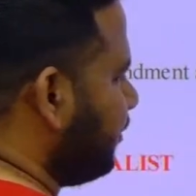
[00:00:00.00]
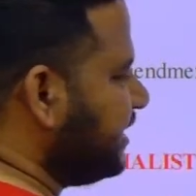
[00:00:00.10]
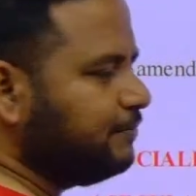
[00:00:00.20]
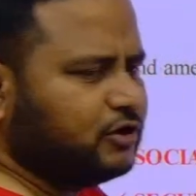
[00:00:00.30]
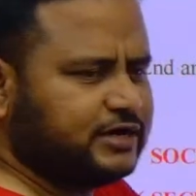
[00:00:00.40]

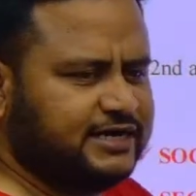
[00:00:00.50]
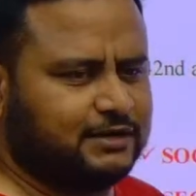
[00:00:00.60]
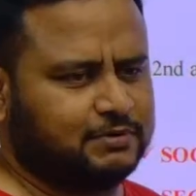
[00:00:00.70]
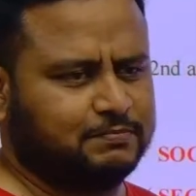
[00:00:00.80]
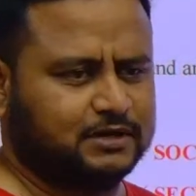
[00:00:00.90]
Democratic
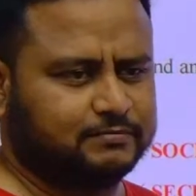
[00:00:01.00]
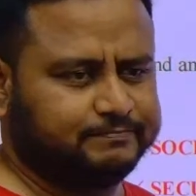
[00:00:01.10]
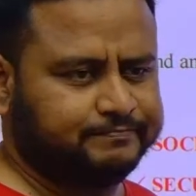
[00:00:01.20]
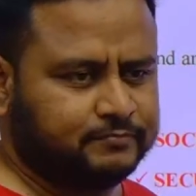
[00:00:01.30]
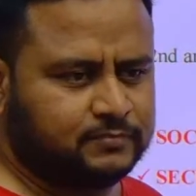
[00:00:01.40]
Republic.
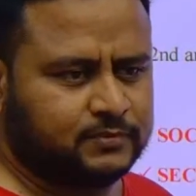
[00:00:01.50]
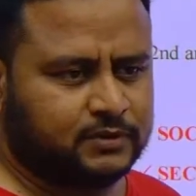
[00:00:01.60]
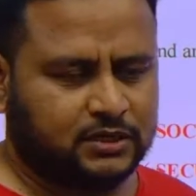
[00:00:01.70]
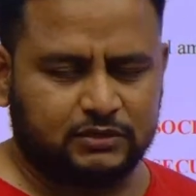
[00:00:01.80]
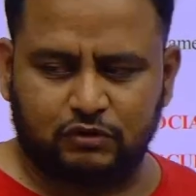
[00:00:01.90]

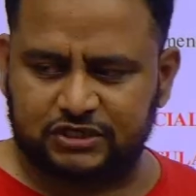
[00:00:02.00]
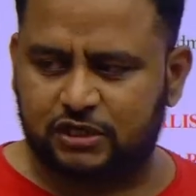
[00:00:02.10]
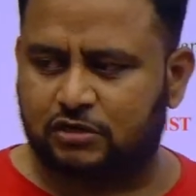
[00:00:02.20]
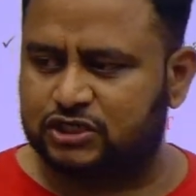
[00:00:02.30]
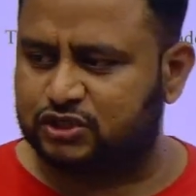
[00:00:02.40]
In the original
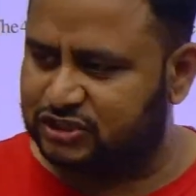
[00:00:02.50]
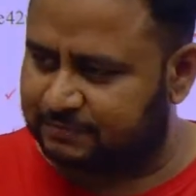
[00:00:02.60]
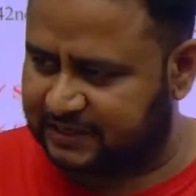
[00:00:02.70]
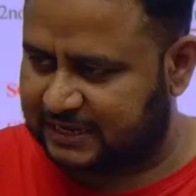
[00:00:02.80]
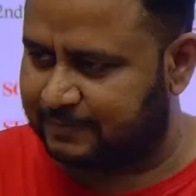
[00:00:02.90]
constitution
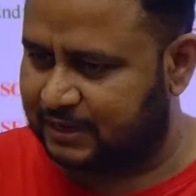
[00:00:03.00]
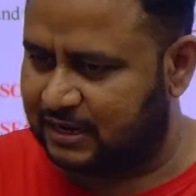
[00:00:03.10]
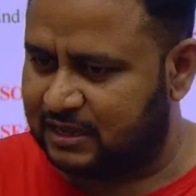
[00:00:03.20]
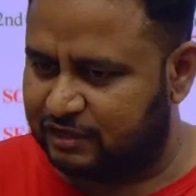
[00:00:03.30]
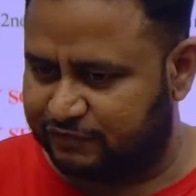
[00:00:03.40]
preamble,
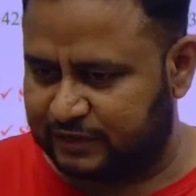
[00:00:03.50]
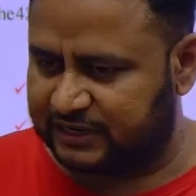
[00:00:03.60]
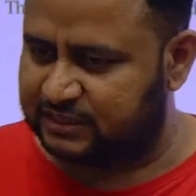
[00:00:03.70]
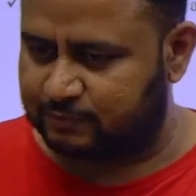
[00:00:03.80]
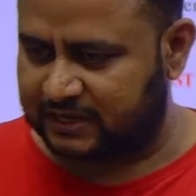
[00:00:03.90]
if you read
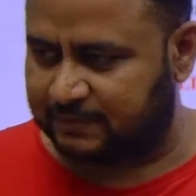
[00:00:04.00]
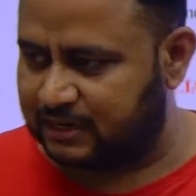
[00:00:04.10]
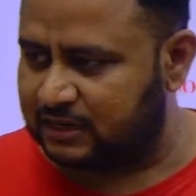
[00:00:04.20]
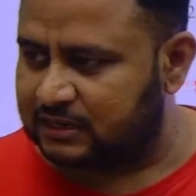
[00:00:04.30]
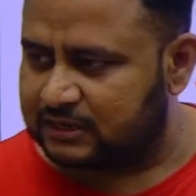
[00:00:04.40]
that preamble,
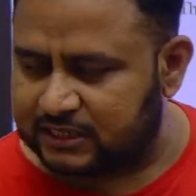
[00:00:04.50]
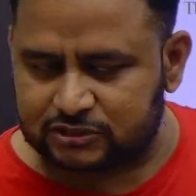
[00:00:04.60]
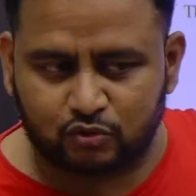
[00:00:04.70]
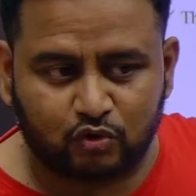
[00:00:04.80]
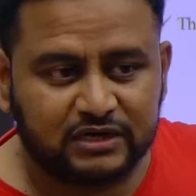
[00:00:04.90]
there is
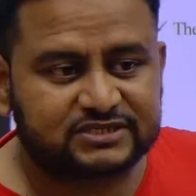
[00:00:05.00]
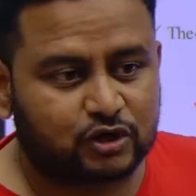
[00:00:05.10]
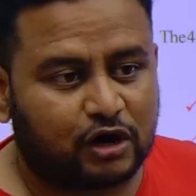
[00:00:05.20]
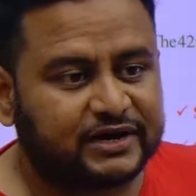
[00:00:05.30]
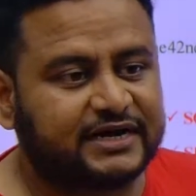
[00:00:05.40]
only
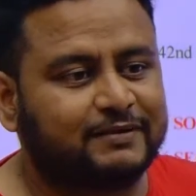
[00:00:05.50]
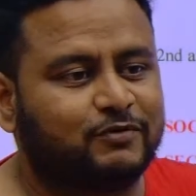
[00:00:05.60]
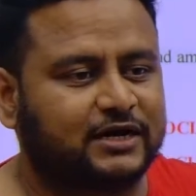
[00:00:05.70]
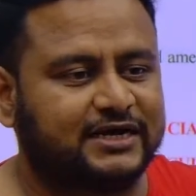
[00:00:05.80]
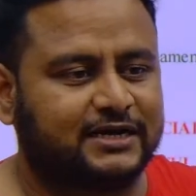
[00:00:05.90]
sovereign
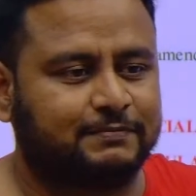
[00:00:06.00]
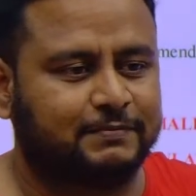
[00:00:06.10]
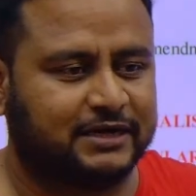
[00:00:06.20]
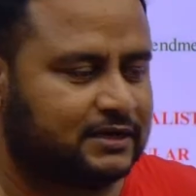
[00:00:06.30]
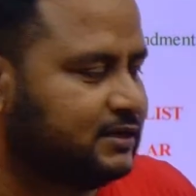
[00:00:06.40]
democratic
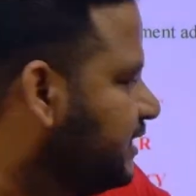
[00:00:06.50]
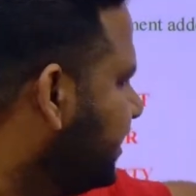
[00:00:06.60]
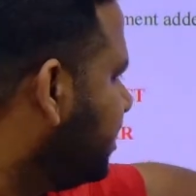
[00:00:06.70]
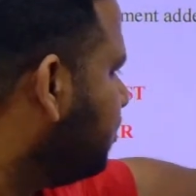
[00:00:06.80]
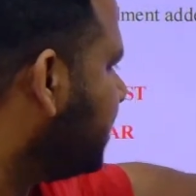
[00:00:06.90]
republic. It did
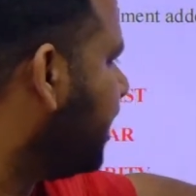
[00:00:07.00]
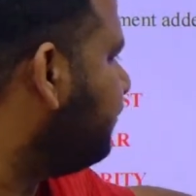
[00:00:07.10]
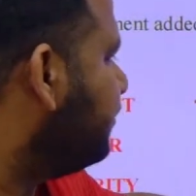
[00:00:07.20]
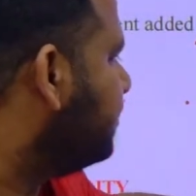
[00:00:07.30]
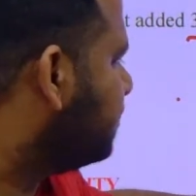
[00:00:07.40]
not have
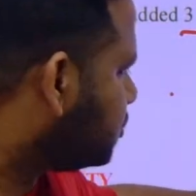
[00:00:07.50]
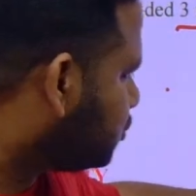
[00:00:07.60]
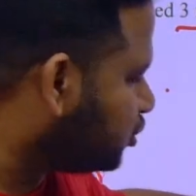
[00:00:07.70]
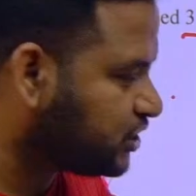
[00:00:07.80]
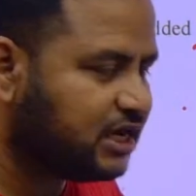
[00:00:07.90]

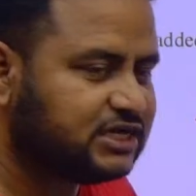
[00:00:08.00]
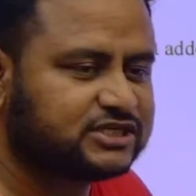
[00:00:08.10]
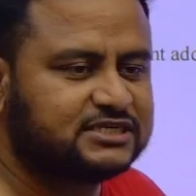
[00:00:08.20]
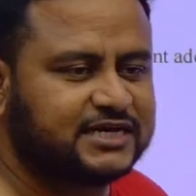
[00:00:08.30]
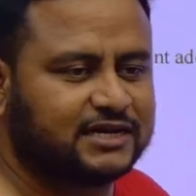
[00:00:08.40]
socialist and
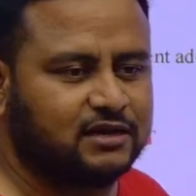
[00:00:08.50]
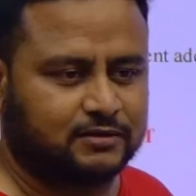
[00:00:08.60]
secular,